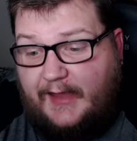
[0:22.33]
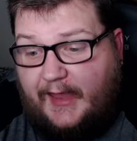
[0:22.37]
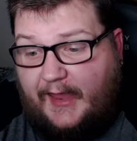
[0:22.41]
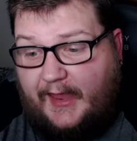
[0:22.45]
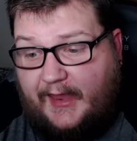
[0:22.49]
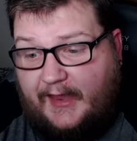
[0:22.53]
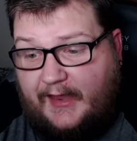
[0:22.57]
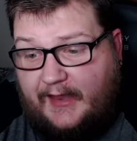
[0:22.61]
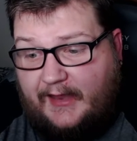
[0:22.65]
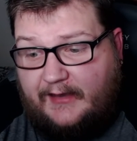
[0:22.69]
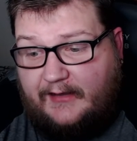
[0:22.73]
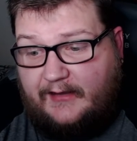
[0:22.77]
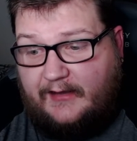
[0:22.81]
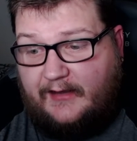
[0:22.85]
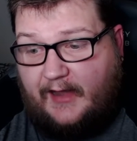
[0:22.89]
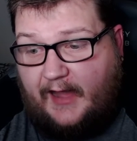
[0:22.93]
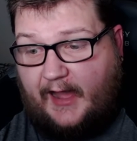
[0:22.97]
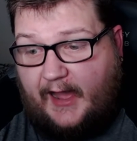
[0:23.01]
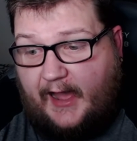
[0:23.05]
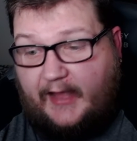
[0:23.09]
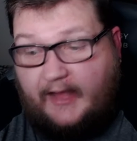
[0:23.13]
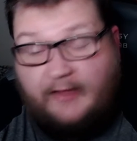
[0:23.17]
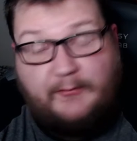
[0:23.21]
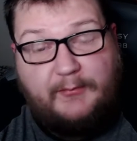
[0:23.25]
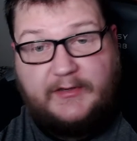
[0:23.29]
And
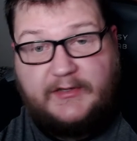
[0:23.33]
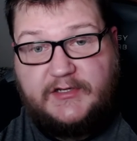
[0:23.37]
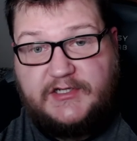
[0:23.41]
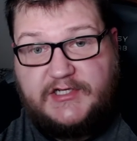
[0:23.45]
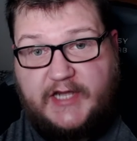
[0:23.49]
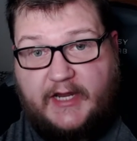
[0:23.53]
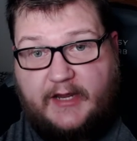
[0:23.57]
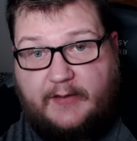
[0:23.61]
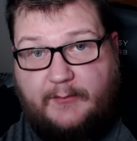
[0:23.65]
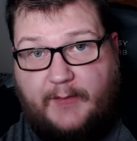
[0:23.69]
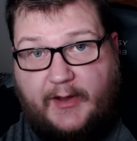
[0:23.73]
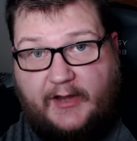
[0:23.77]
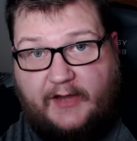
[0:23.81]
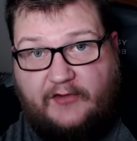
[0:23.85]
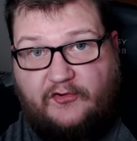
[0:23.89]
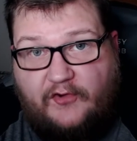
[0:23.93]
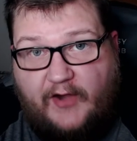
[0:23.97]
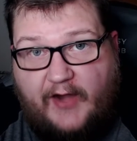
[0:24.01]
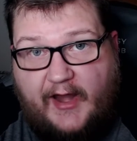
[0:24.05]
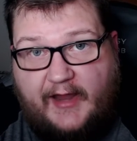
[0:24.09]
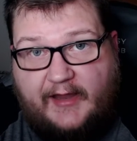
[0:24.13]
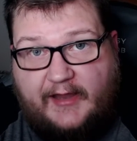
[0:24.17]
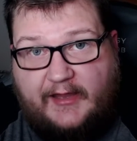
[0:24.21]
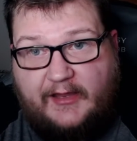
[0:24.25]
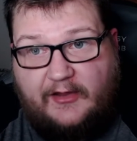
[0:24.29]
I've been checking my
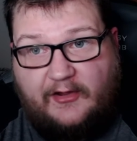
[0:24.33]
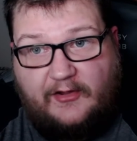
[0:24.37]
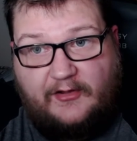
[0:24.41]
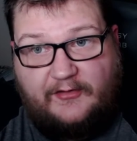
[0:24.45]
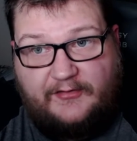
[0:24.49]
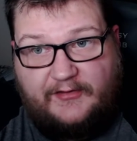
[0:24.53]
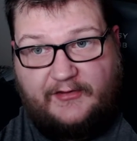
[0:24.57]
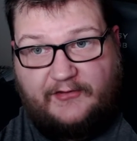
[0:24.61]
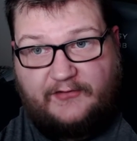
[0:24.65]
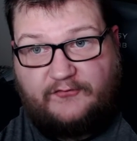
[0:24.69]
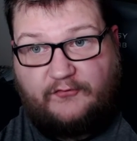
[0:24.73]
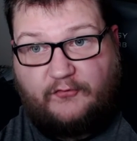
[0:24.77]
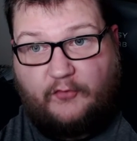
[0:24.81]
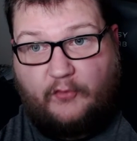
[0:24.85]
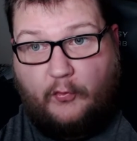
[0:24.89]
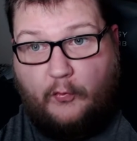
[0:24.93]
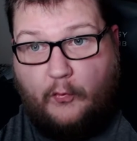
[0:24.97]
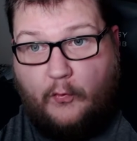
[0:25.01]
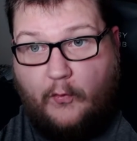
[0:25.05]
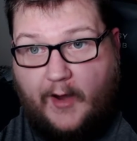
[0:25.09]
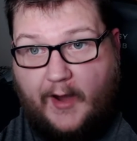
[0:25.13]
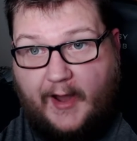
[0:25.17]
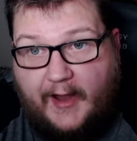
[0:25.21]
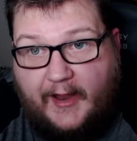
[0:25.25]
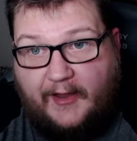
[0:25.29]
tracking on this for a
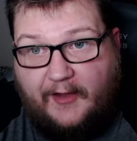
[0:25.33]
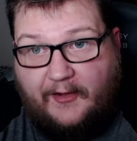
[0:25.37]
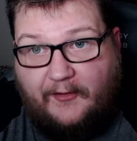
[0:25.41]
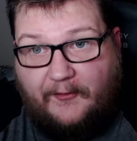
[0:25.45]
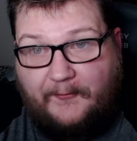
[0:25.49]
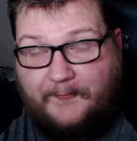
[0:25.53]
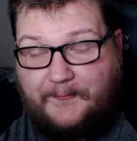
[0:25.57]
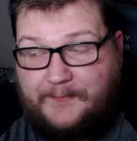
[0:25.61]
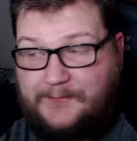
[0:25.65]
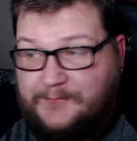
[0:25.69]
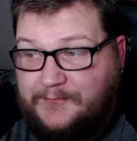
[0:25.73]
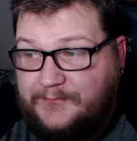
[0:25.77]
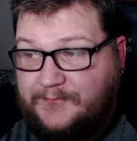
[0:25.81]
while.